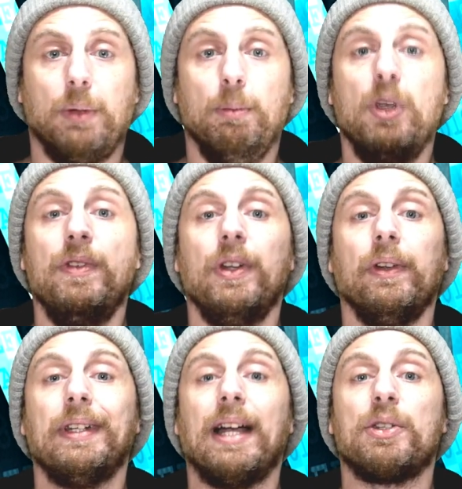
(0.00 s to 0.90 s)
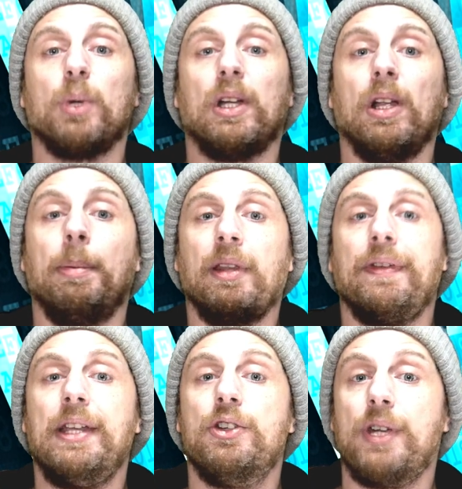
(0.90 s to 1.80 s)
Moving on now to a couple
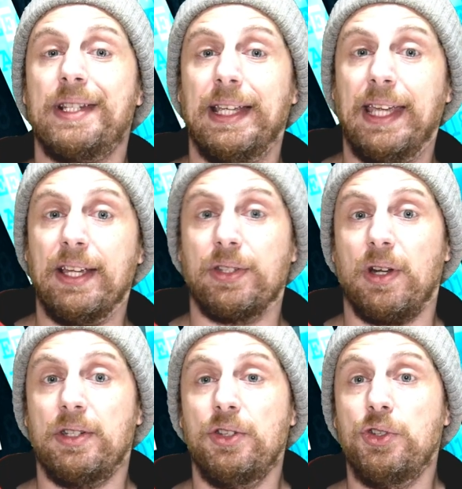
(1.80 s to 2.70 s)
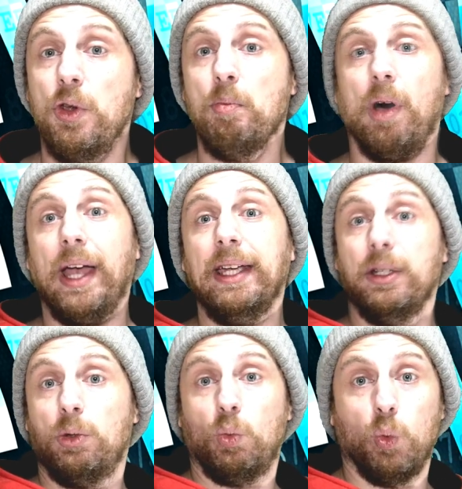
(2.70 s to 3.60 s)
of interesting Kickstarters you might
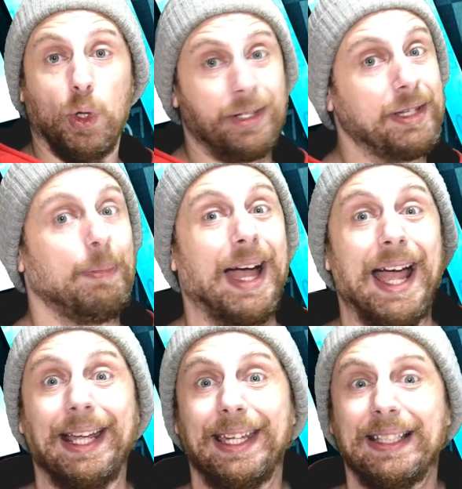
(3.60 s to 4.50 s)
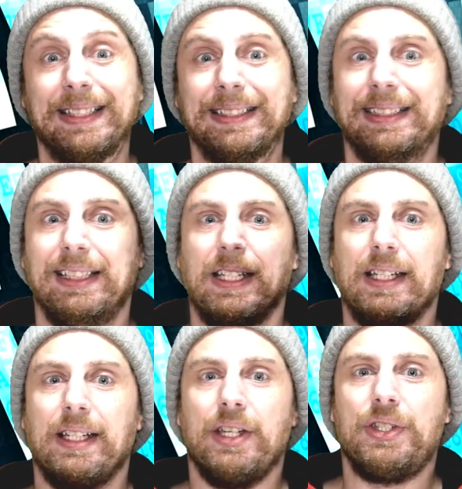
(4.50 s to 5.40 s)
want to back,
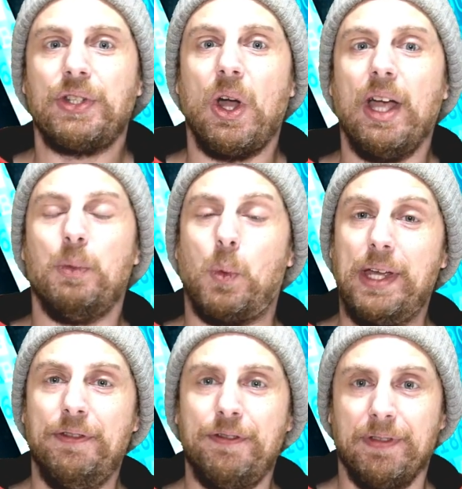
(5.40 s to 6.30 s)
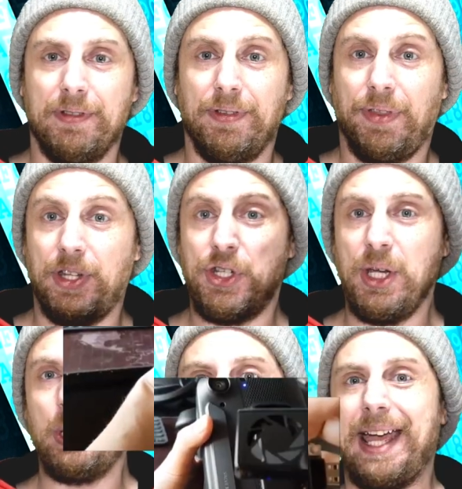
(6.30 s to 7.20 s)
starting with the
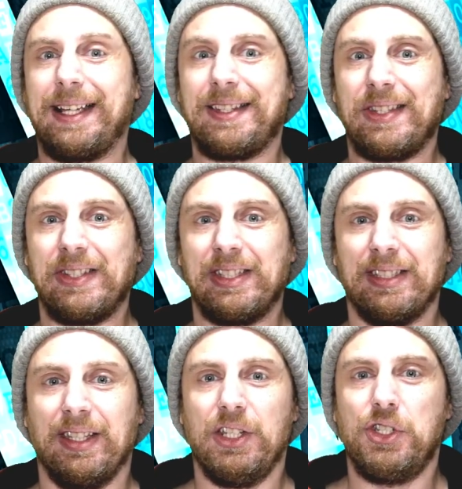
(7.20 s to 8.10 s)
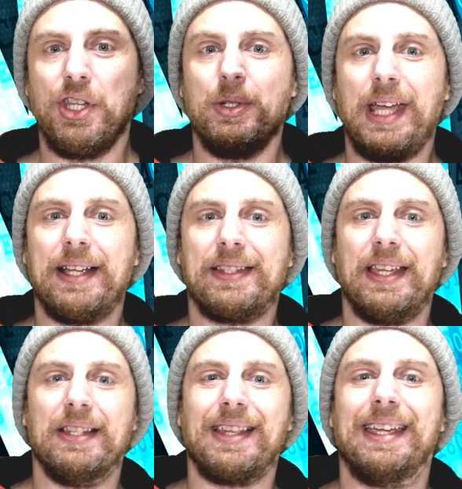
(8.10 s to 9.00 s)
Chilldex. The Chilldex
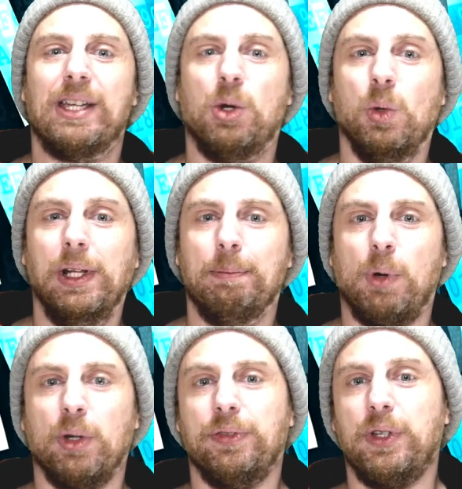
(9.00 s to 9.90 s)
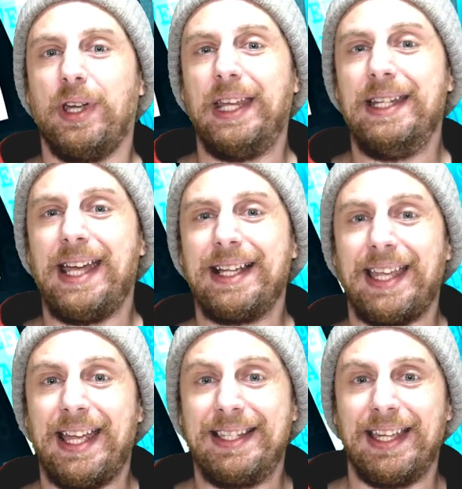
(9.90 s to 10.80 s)
is a cooling mod for your Index
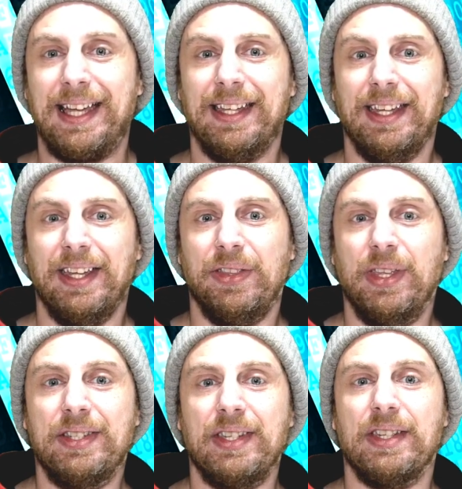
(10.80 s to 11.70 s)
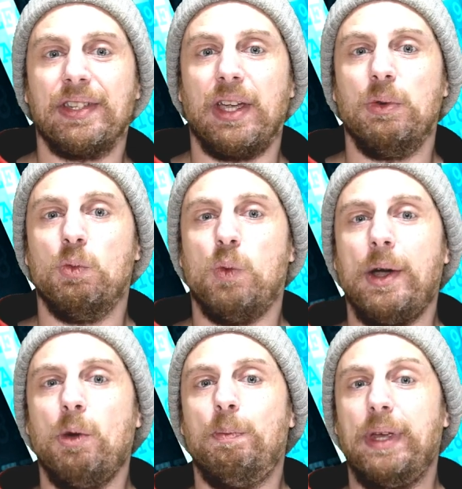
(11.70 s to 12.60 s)
headset. This is a
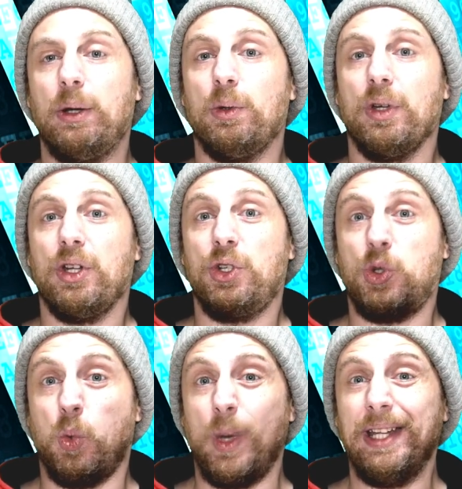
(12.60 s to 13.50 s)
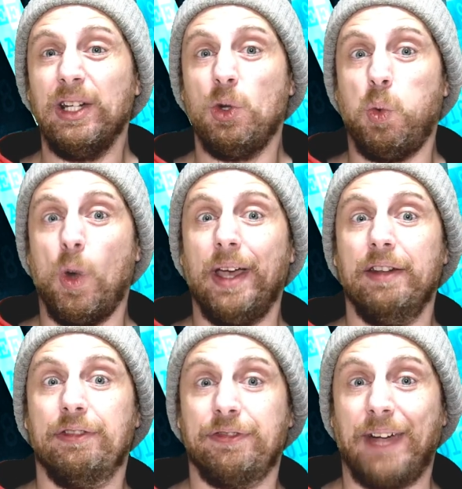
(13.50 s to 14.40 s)
well-built twin
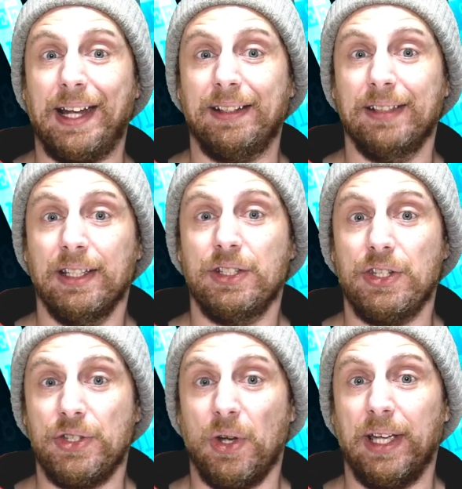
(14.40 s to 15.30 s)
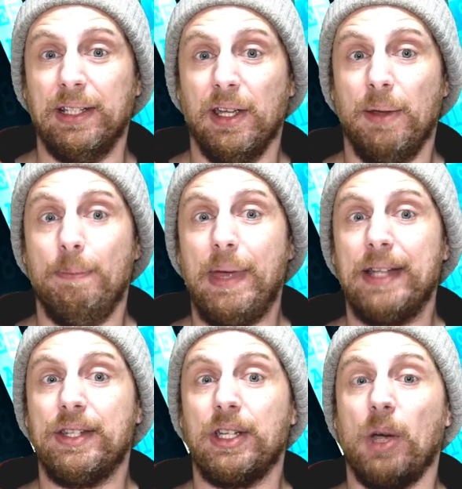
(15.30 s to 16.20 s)
quiet fan design
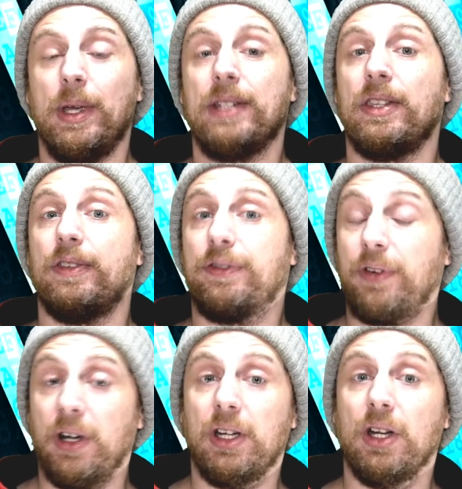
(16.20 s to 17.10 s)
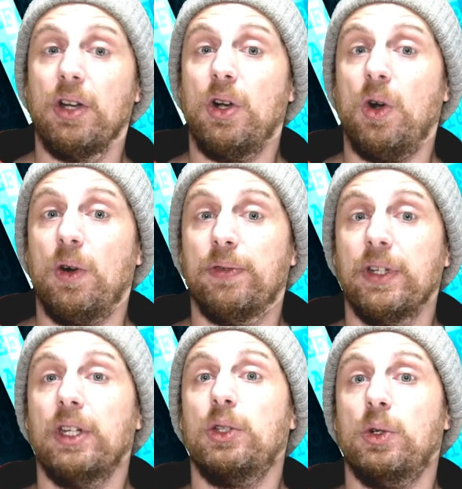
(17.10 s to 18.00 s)
meant to go into the frunk of
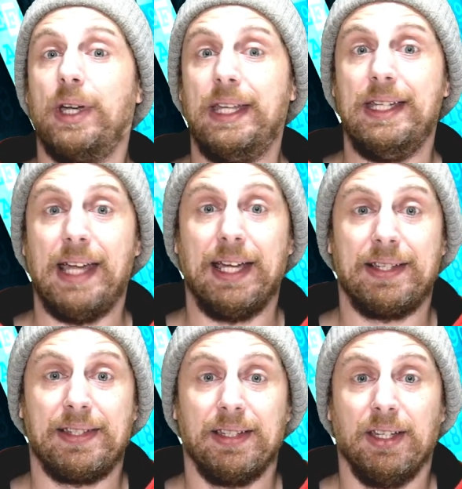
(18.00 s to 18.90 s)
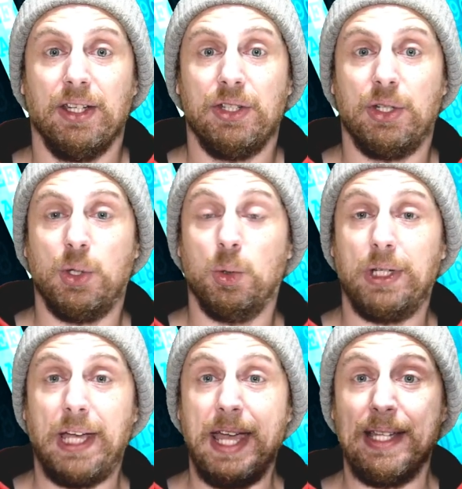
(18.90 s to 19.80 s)
your Index to
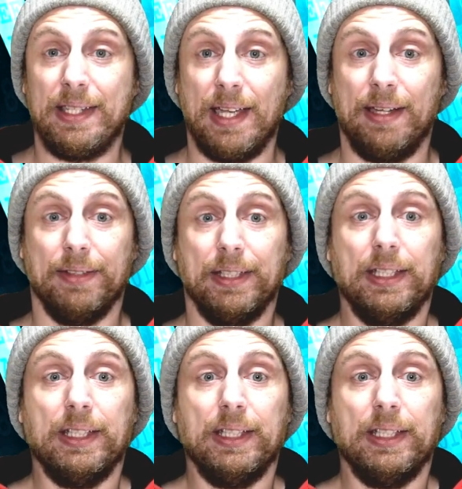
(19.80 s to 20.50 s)
cool your headset.